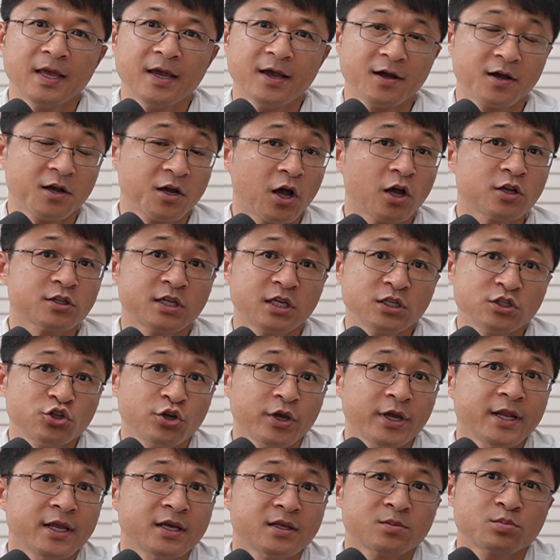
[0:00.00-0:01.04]
A
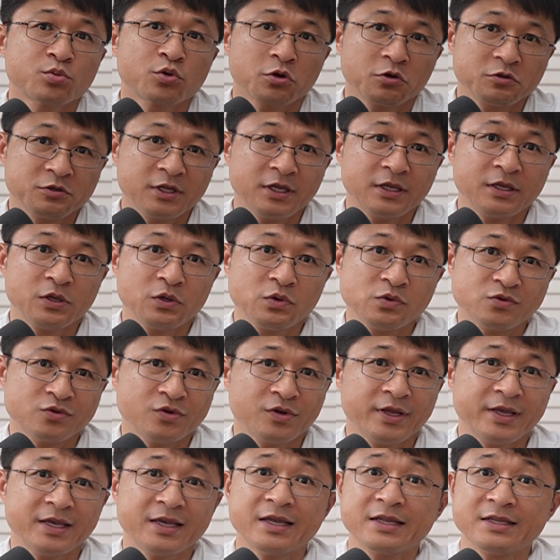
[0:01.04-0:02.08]
concentrated protein
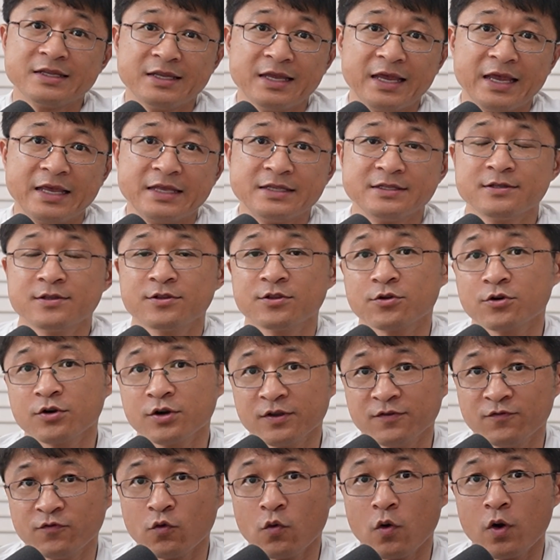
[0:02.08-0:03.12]
usually contains
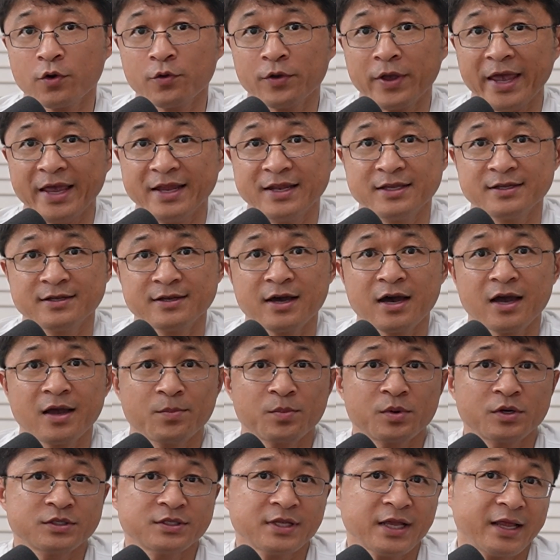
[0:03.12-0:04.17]
34 to
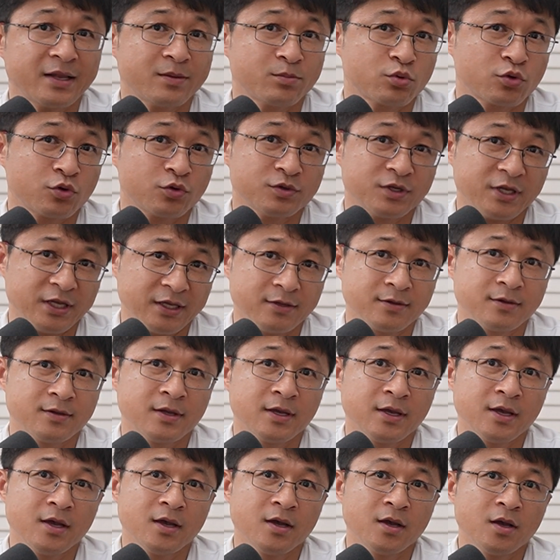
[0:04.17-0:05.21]
89% protein,
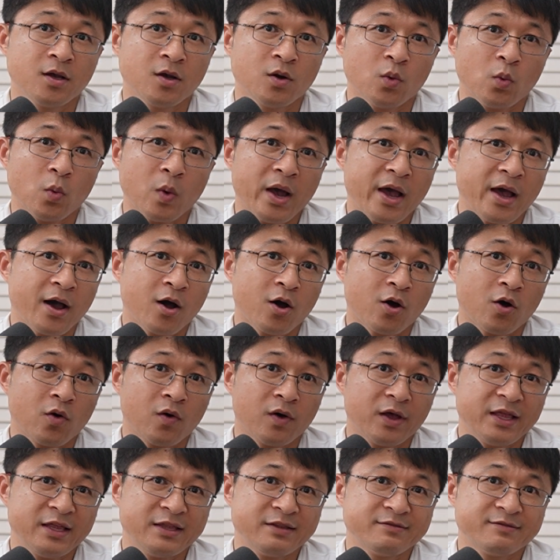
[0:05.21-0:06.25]

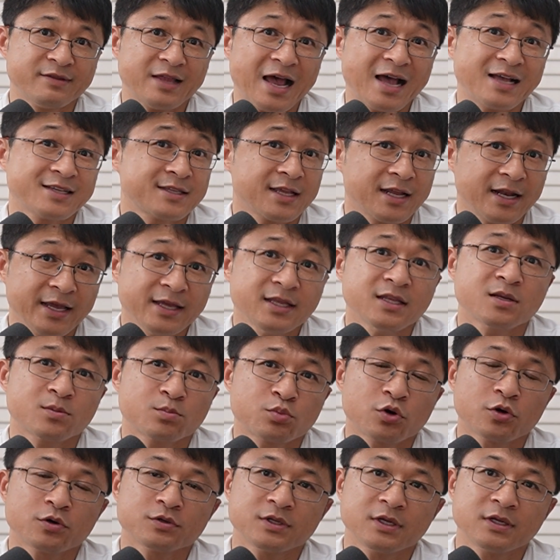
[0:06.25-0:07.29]
while an acylated
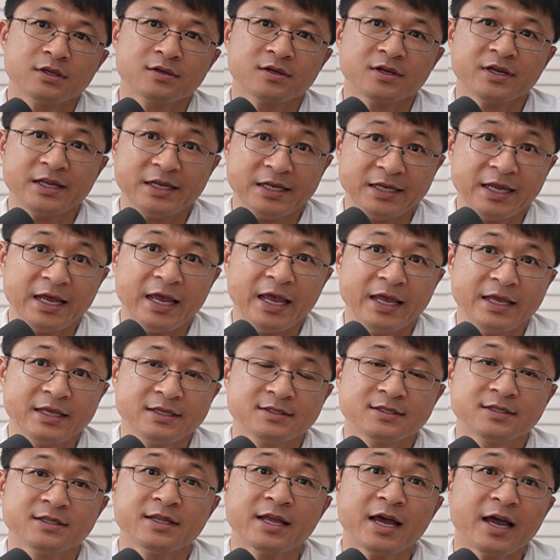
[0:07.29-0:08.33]
protein
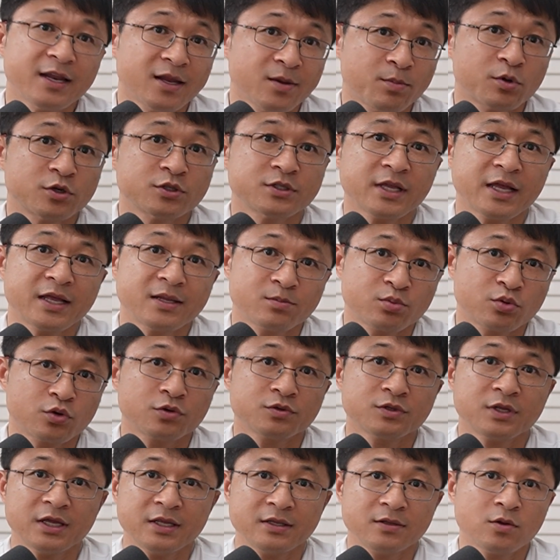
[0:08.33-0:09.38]
contains 90%
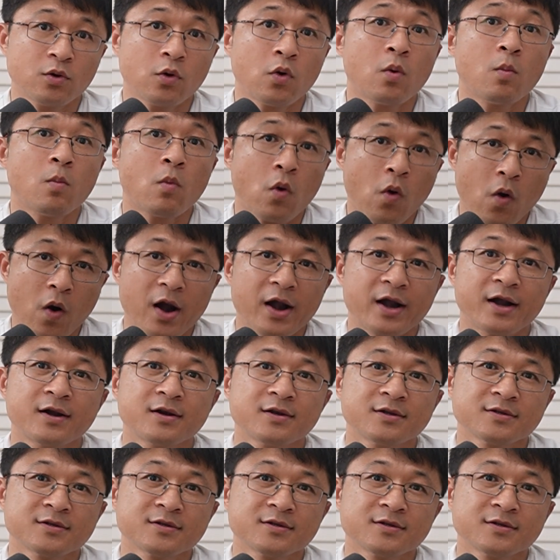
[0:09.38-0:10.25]
protein or more.